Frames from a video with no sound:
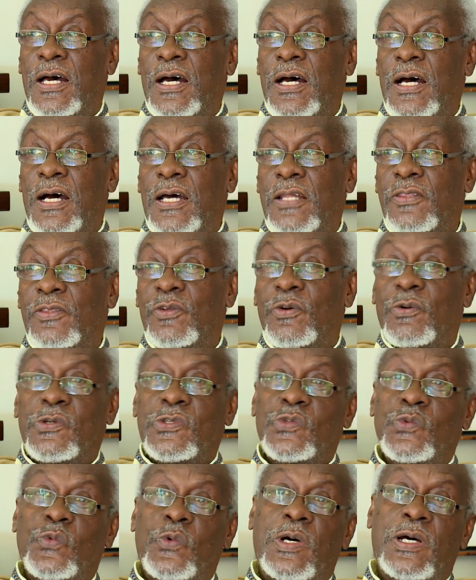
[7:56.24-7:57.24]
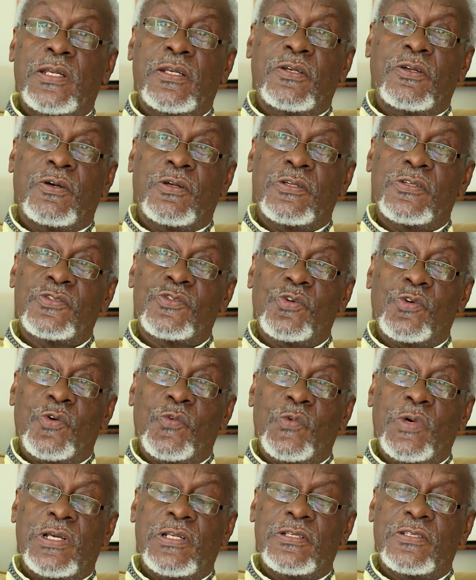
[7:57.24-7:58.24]
and those who hadn't done so
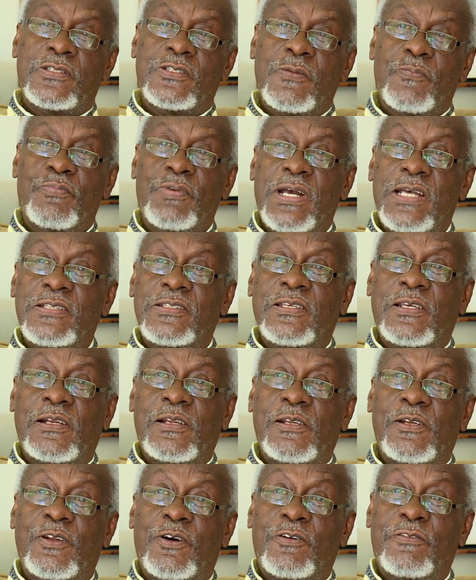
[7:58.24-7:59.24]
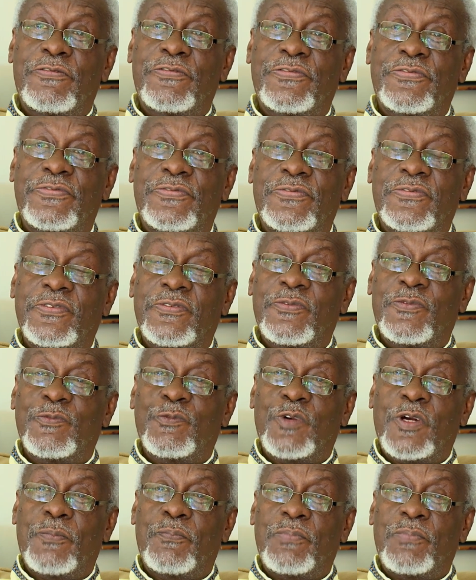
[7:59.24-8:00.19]
well, surprisingly enough, were